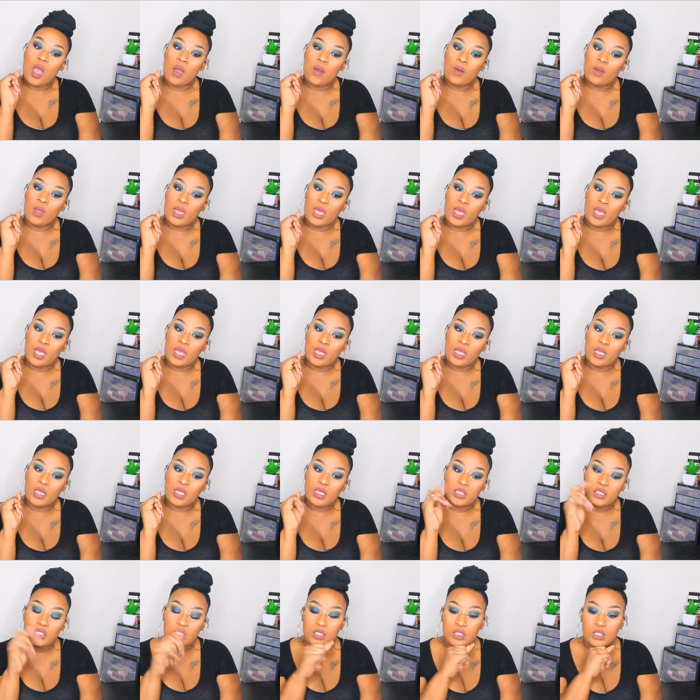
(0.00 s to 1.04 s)
Okay,
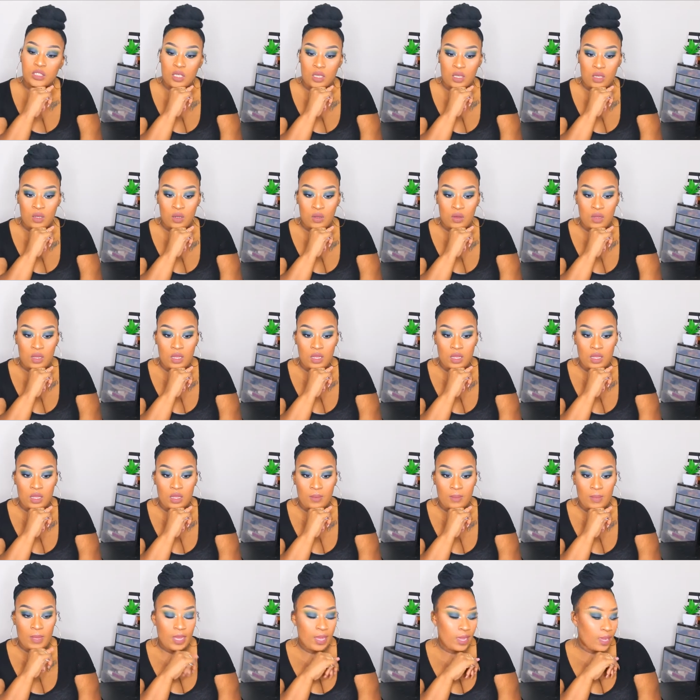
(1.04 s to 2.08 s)
so
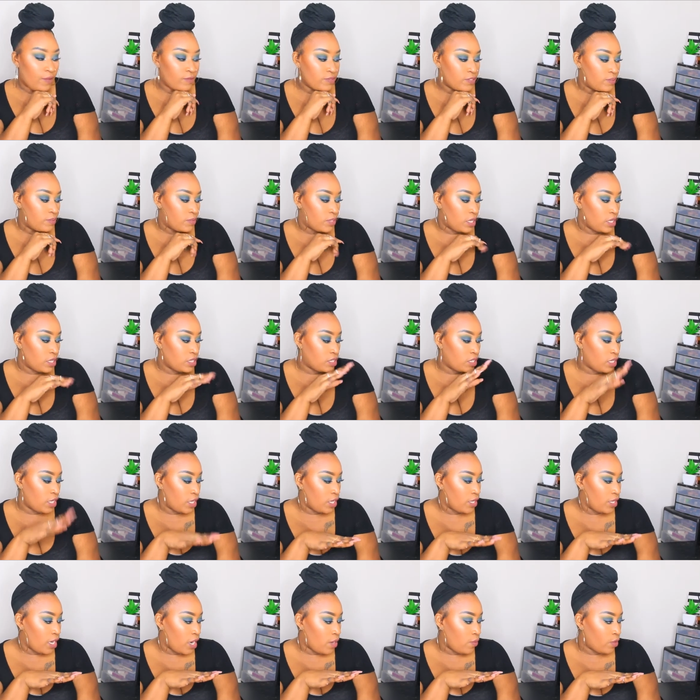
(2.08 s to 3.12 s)
um, I have some things
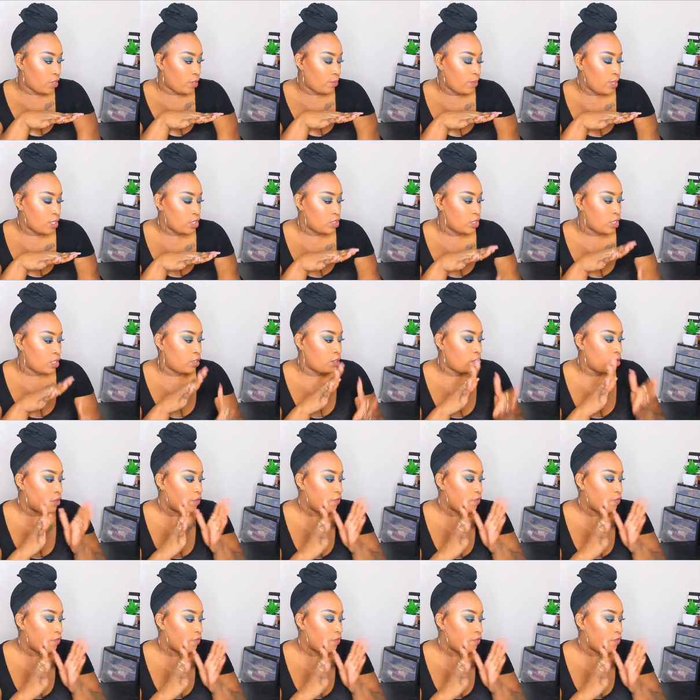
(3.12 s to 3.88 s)
here that I want to mention.